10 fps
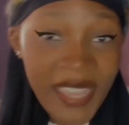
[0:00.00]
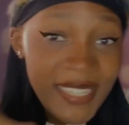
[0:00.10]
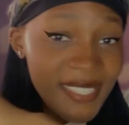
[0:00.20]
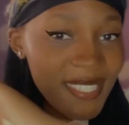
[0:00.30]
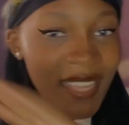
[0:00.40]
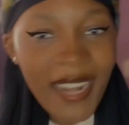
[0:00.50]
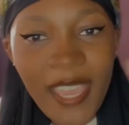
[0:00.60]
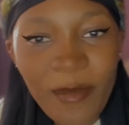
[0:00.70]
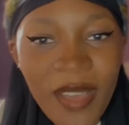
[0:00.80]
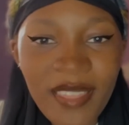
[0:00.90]

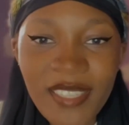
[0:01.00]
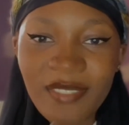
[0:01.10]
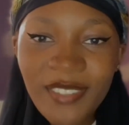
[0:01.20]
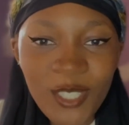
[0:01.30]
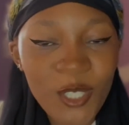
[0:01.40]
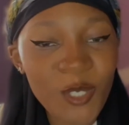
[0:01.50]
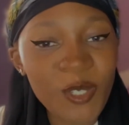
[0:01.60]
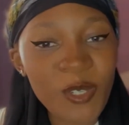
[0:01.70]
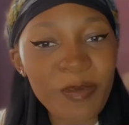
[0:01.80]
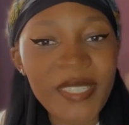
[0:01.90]
Disclaimer, this video should
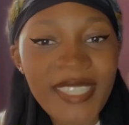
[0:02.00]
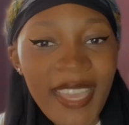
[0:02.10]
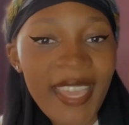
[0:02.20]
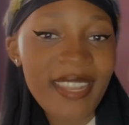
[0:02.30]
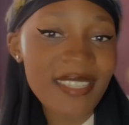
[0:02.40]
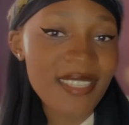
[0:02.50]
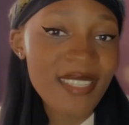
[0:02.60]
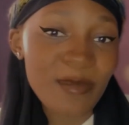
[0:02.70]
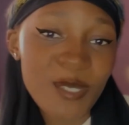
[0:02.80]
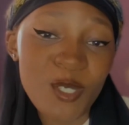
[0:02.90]
not be taken as a
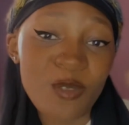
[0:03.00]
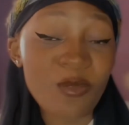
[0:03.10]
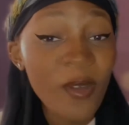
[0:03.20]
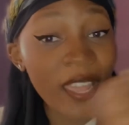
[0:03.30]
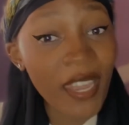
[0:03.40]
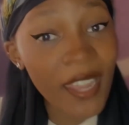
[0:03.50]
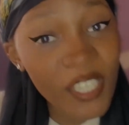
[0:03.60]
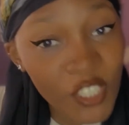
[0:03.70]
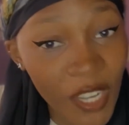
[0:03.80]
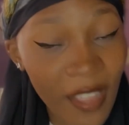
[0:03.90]
substitute for a
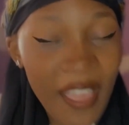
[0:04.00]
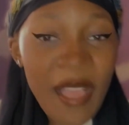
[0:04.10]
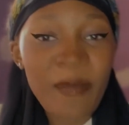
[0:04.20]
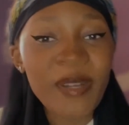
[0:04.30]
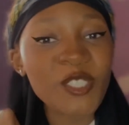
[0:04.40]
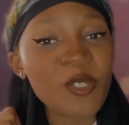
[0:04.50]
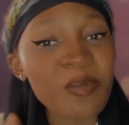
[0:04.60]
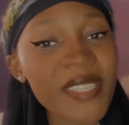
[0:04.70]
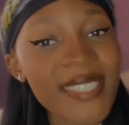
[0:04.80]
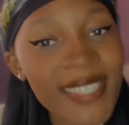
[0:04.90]
lecture but should
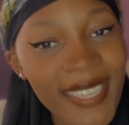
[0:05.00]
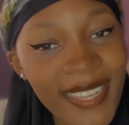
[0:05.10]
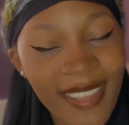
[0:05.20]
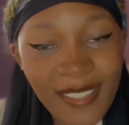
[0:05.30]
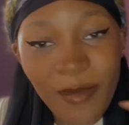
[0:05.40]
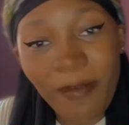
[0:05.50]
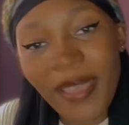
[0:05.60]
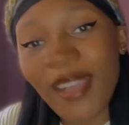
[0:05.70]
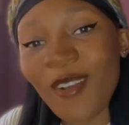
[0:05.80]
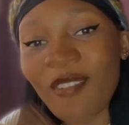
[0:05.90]
be seen as a
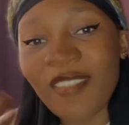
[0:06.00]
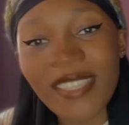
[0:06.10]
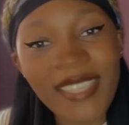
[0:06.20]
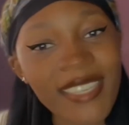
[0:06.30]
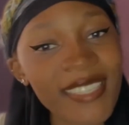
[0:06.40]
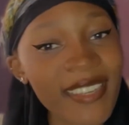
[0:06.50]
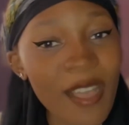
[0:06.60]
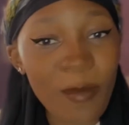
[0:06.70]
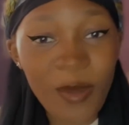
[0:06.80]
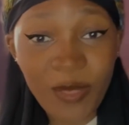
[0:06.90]
mere conversation
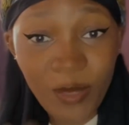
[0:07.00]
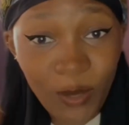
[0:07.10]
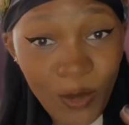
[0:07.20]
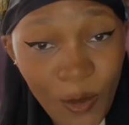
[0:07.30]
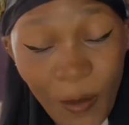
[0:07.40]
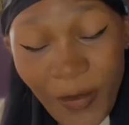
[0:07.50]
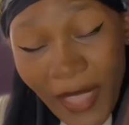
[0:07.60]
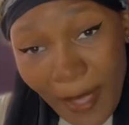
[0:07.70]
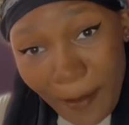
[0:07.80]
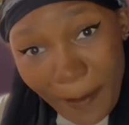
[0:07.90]
about the law.
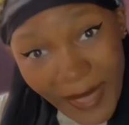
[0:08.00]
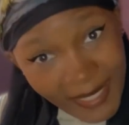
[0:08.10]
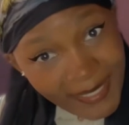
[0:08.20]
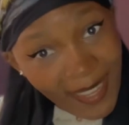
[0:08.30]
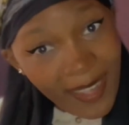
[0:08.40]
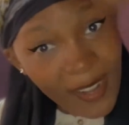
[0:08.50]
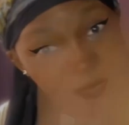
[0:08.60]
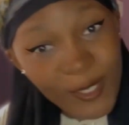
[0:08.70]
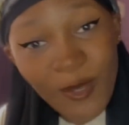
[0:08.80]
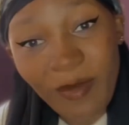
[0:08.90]
Big shout out
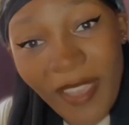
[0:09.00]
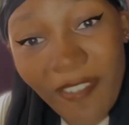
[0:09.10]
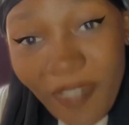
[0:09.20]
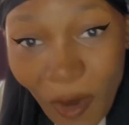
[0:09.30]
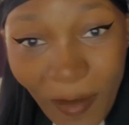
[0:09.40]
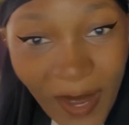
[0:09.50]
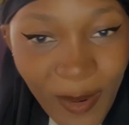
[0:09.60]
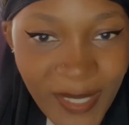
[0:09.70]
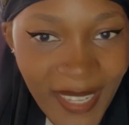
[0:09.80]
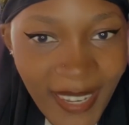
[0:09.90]
to my former
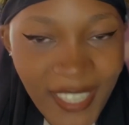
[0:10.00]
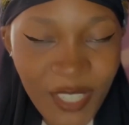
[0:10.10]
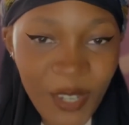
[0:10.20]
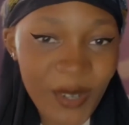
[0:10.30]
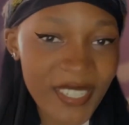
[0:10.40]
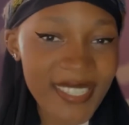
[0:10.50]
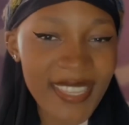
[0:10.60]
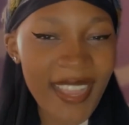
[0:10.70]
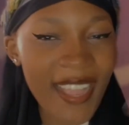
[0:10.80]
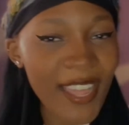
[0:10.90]
Unza lecturer, Dr.
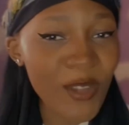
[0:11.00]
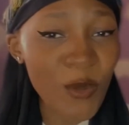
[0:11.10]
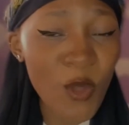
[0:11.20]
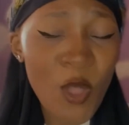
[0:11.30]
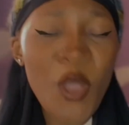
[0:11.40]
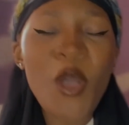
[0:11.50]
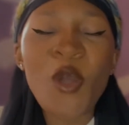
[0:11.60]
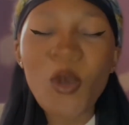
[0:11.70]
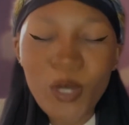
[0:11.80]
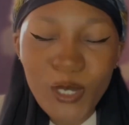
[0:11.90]
Siangandu,
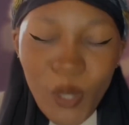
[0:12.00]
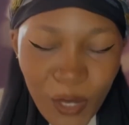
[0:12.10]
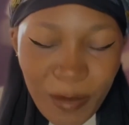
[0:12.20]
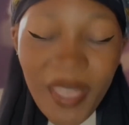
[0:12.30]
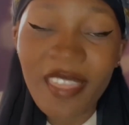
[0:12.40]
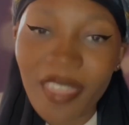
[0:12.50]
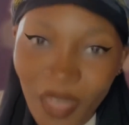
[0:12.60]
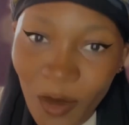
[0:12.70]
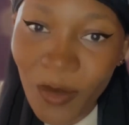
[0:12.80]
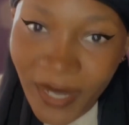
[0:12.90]
who taught me
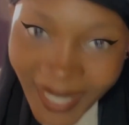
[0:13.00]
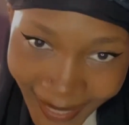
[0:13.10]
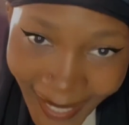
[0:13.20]
thoroughly